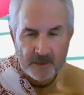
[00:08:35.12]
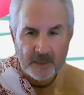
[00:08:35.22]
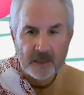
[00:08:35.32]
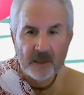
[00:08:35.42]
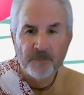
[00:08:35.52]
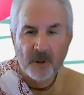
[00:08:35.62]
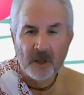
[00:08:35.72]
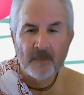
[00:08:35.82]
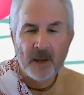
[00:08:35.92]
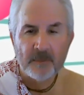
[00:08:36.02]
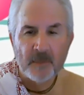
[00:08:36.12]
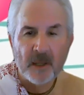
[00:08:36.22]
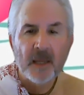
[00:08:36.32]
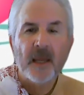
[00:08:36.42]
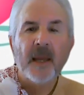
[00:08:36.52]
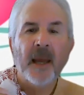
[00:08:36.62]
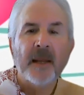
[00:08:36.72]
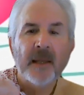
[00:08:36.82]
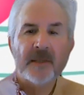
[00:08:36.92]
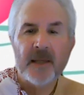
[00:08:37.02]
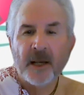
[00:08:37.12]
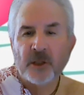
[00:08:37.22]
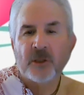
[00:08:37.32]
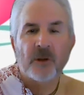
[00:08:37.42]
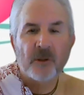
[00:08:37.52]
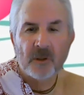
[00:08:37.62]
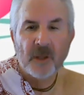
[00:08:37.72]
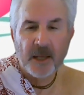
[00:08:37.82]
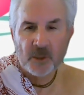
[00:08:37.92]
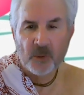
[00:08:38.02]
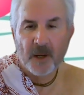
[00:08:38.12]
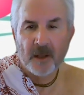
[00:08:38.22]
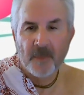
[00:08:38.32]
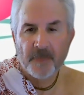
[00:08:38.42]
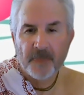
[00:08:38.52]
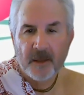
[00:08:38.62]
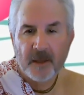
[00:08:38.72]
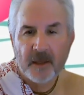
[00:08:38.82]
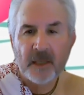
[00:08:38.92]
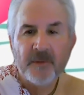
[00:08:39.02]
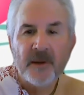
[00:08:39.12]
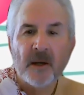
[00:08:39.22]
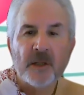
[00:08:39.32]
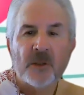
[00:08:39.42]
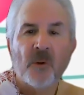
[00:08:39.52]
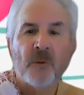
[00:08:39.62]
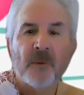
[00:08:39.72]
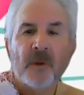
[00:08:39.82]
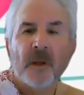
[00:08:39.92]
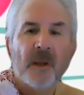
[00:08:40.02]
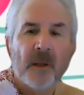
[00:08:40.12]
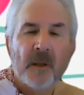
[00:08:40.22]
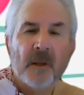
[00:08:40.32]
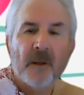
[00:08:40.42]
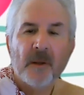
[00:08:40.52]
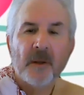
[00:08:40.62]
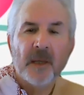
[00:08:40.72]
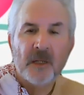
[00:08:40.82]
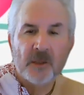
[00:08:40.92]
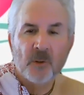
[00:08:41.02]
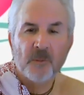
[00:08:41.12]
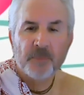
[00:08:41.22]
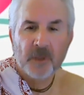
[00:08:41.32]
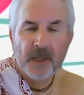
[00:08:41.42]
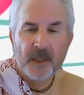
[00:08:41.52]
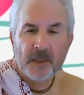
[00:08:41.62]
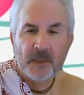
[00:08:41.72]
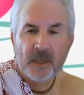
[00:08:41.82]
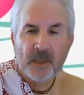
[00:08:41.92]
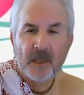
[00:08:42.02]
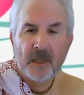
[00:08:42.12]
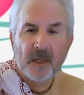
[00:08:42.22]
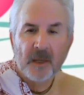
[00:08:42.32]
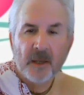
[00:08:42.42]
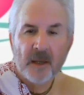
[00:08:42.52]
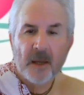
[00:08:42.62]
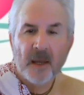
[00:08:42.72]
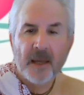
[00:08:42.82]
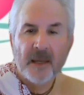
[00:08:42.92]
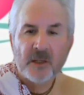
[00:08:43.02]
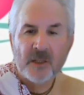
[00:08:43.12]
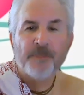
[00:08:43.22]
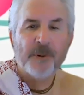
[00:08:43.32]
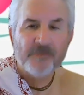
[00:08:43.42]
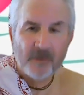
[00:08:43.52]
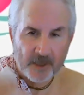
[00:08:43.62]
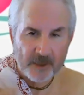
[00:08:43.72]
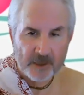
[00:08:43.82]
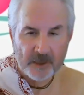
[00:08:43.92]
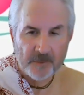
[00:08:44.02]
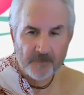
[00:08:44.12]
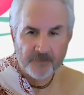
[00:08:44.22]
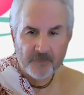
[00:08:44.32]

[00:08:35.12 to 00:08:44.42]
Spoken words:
the Paramatma, and he is external as well, living in his own place, separate from us.